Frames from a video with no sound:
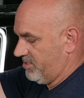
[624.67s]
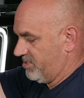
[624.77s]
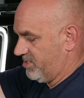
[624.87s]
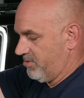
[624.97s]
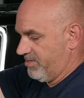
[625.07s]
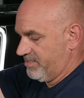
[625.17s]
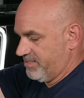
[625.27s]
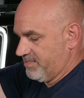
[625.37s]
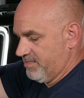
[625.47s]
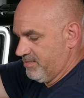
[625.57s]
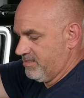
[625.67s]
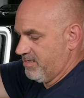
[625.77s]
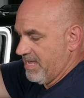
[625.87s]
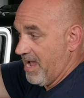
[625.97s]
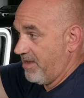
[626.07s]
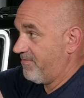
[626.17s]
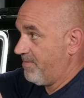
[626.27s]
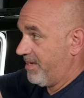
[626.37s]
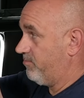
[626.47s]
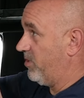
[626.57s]
so it's out of
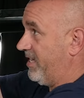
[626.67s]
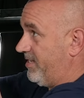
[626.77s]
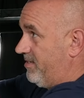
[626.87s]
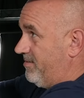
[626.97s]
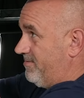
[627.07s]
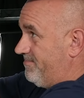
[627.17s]
my way.